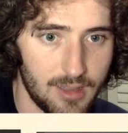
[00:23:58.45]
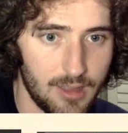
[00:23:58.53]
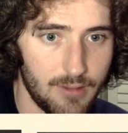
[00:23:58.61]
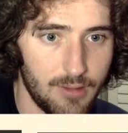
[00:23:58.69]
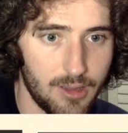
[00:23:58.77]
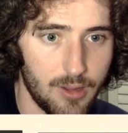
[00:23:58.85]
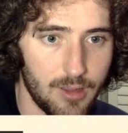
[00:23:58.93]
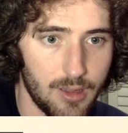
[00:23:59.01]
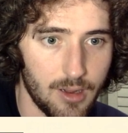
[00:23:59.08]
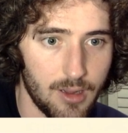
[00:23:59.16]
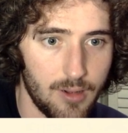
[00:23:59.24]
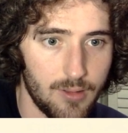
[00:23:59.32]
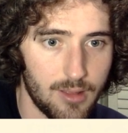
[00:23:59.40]
I think we go
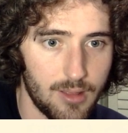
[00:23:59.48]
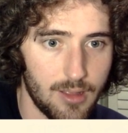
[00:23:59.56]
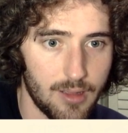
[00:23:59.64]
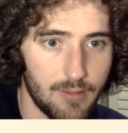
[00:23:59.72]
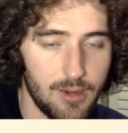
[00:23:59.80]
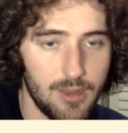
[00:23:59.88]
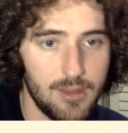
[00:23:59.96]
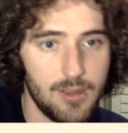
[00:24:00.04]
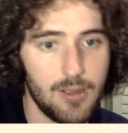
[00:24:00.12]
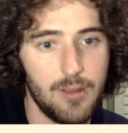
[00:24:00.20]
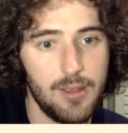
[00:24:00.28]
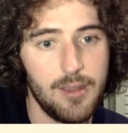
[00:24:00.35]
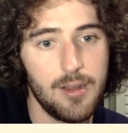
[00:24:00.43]
here. I don't think we need to go
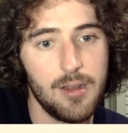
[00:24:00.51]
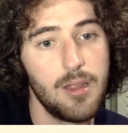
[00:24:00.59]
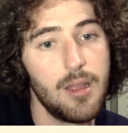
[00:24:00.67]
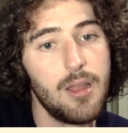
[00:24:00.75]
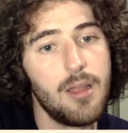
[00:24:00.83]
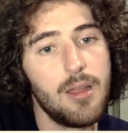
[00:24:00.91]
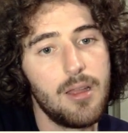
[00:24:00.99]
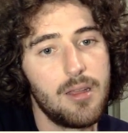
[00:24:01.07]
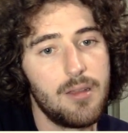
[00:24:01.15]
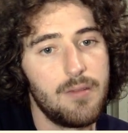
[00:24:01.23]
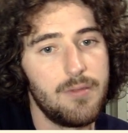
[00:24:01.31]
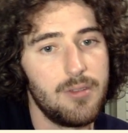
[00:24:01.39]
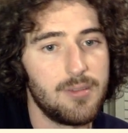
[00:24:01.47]
here.
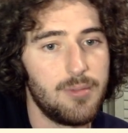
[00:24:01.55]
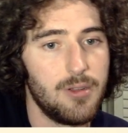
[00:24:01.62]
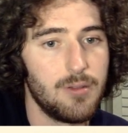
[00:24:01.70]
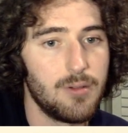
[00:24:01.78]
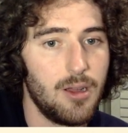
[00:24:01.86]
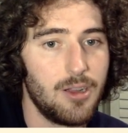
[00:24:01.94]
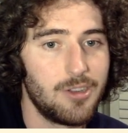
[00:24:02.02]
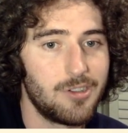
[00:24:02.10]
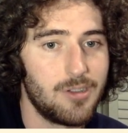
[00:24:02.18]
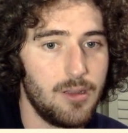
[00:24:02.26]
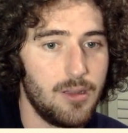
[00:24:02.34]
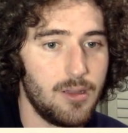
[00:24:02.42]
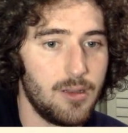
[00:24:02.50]
Feels a bit rushed,
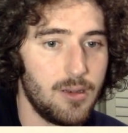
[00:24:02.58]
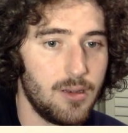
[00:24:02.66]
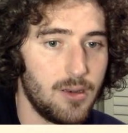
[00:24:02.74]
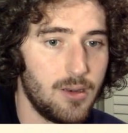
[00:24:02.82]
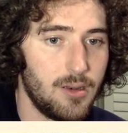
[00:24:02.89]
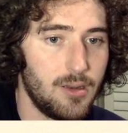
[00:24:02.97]
and